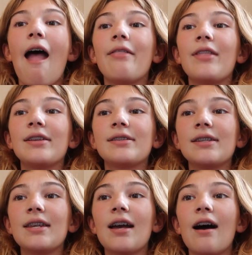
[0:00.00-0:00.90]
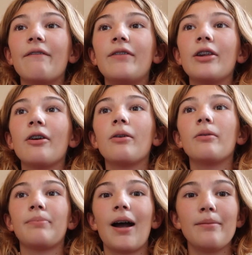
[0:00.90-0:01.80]
and they see a
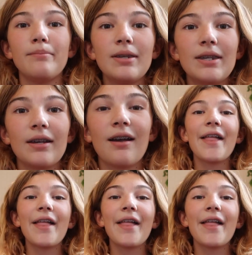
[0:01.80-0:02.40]
video by me